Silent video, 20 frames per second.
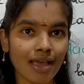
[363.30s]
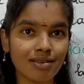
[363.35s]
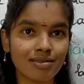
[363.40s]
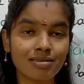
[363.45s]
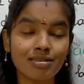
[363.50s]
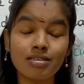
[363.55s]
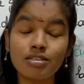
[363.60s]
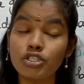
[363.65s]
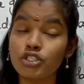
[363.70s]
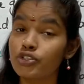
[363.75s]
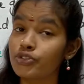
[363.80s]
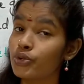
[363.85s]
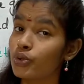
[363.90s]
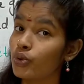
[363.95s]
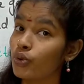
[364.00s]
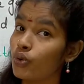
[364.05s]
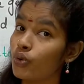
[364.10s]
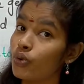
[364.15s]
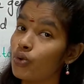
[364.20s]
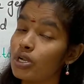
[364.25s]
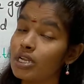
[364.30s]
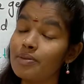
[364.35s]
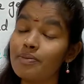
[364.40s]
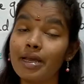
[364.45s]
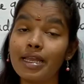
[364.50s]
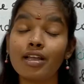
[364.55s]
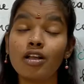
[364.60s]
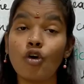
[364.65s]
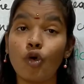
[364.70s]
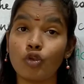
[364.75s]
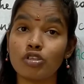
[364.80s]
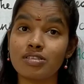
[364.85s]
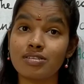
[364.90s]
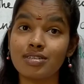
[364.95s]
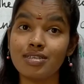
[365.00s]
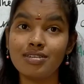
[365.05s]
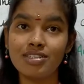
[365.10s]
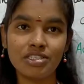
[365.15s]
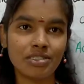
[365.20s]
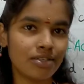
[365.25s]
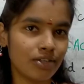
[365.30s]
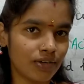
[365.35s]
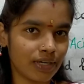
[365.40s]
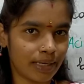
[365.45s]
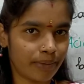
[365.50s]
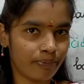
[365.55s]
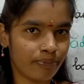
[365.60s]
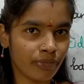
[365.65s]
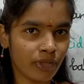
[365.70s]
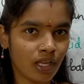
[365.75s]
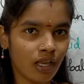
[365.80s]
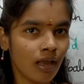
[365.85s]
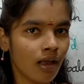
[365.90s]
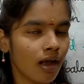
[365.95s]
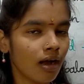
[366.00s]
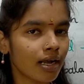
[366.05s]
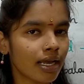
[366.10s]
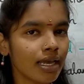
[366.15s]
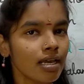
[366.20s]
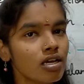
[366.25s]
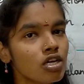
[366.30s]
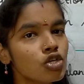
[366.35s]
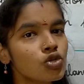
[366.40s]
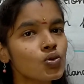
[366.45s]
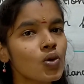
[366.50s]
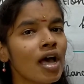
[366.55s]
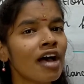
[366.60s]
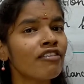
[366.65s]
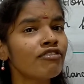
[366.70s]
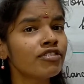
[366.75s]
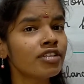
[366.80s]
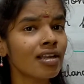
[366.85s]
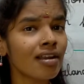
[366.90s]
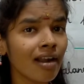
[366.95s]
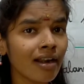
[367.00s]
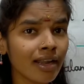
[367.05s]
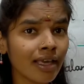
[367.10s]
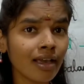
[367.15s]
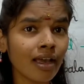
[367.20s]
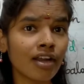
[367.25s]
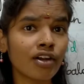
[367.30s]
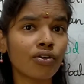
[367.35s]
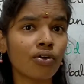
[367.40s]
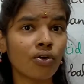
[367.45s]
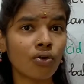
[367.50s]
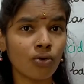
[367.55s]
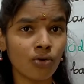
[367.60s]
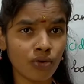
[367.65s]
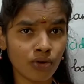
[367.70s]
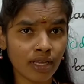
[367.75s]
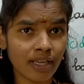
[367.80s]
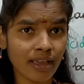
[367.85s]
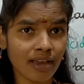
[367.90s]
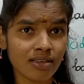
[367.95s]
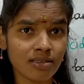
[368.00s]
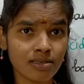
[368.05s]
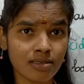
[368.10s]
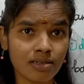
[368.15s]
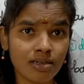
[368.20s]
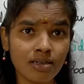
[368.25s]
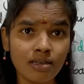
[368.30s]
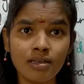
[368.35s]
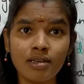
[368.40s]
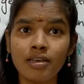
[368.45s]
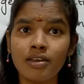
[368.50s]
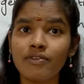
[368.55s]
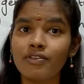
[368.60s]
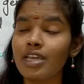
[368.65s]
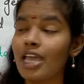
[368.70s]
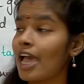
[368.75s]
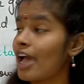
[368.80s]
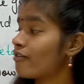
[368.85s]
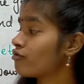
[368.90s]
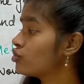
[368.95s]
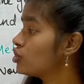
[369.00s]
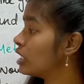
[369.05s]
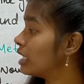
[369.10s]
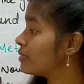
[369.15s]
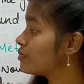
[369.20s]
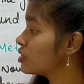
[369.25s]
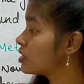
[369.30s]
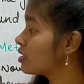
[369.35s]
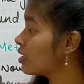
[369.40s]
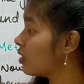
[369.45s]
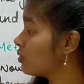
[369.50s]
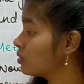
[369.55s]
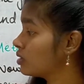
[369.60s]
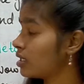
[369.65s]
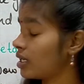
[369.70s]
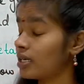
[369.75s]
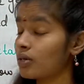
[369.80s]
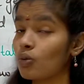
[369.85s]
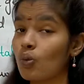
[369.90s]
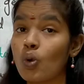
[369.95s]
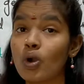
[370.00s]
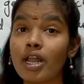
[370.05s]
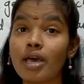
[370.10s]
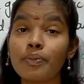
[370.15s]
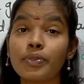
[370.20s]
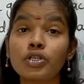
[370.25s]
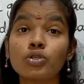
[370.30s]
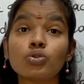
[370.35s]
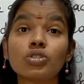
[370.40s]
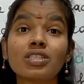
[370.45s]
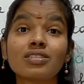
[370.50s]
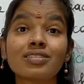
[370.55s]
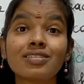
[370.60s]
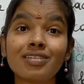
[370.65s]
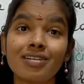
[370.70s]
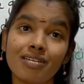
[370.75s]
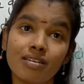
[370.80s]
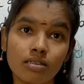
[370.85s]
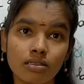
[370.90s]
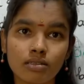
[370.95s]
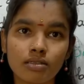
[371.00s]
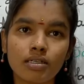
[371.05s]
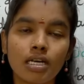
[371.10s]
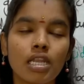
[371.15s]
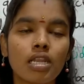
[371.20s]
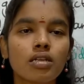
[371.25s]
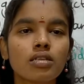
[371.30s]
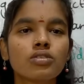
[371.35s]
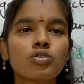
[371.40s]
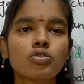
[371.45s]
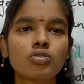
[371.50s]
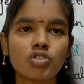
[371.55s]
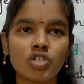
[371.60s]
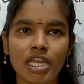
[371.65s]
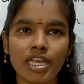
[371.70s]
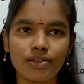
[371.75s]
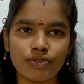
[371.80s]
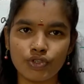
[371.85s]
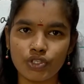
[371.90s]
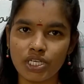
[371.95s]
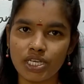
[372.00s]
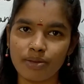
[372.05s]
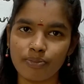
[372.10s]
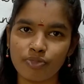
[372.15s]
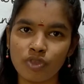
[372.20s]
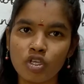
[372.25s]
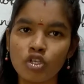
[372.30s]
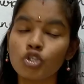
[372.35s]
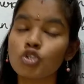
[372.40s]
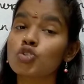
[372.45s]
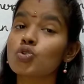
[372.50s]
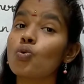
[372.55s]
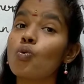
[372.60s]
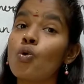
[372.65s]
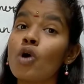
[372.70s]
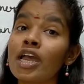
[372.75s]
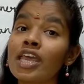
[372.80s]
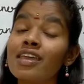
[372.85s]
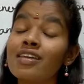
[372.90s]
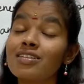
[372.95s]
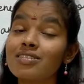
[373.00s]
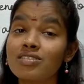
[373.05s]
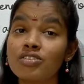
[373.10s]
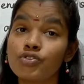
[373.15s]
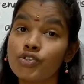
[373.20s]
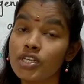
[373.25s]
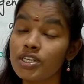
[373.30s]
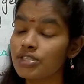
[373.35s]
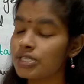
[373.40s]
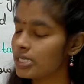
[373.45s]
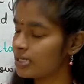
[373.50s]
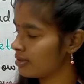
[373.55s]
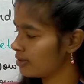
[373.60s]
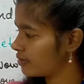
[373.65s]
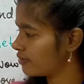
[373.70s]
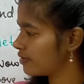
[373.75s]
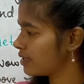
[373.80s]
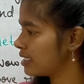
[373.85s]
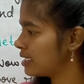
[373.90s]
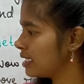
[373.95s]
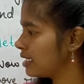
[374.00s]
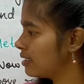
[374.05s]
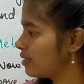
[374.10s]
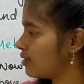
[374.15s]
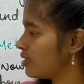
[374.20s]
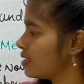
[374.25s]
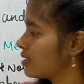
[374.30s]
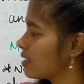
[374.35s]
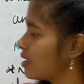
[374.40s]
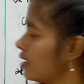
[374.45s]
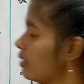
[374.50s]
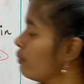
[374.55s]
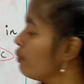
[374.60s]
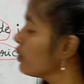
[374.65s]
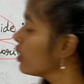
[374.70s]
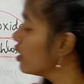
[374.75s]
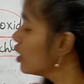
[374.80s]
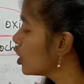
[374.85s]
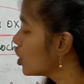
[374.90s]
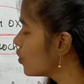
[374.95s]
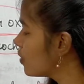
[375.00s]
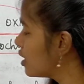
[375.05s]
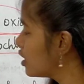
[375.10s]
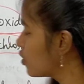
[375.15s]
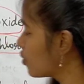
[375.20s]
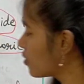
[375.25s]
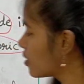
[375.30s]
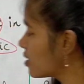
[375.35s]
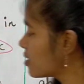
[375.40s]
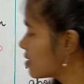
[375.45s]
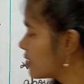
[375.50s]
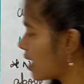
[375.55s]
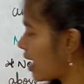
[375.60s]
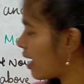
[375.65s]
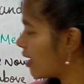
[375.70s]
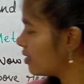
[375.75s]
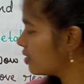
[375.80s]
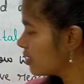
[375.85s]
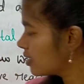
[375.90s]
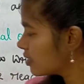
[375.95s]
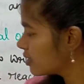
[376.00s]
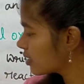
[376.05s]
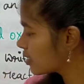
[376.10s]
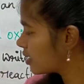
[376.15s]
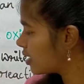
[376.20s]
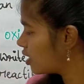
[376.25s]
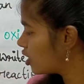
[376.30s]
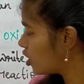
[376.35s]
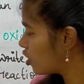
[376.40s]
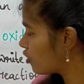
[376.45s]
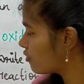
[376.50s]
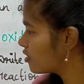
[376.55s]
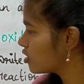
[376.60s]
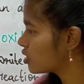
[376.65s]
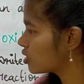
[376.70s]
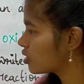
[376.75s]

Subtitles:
acid slowly by constant stirring. Okay. So after adding hydrochloric acid, we have to observe that what happened to that color. Color is changing. So why it is changing? We'll see the reason. You will notice that the color of the